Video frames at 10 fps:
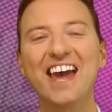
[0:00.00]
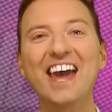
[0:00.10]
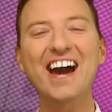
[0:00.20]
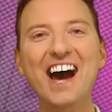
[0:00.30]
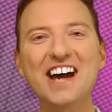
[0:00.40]
Hey
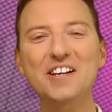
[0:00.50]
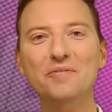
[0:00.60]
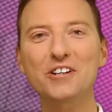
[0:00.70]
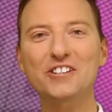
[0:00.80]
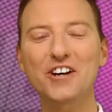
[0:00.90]
guys, I'm
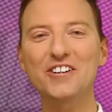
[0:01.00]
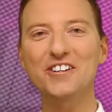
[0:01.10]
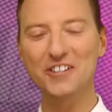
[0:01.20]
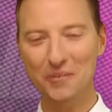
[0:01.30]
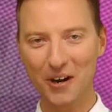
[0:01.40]
Chris Gardner
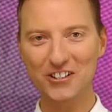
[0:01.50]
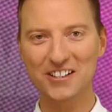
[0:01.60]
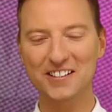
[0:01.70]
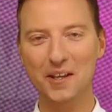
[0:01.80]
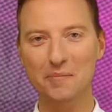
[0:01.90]
and you're watching
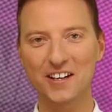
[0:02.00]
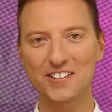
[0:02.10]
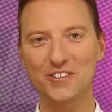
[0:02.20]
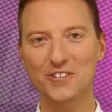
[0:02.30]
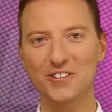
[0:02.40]
Celebs Gone
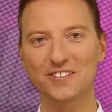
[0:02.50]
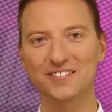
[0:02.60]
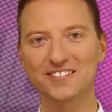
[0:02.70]
Social.